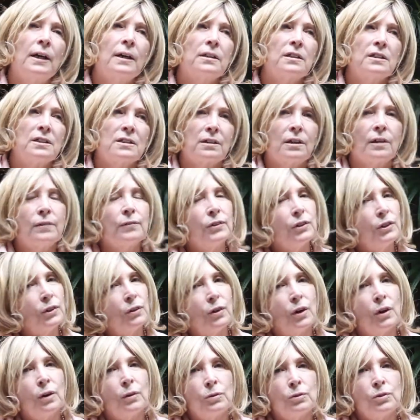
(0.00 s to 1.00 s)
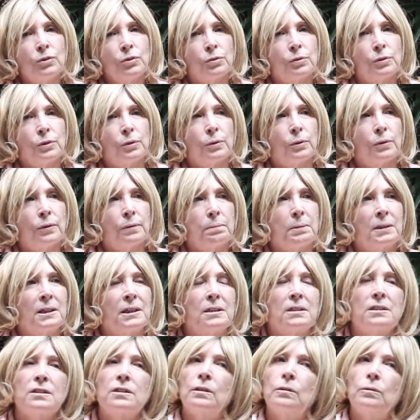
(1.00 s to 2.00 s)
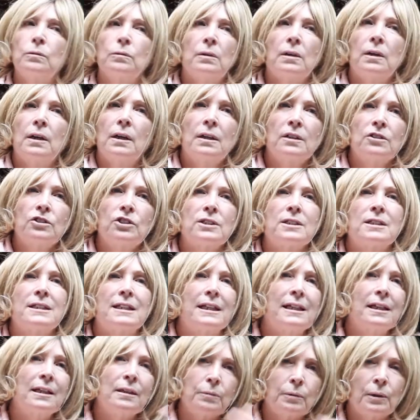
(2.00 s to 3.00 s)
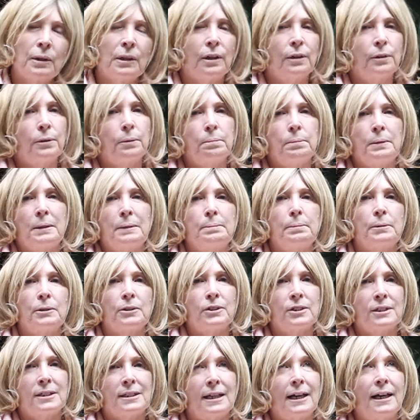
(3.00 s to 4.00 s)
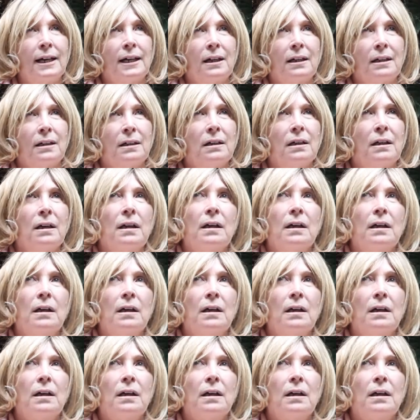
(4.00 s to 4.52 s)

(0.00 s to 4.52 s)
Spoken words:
Discover your own truth, because don't just eat what other people are saying.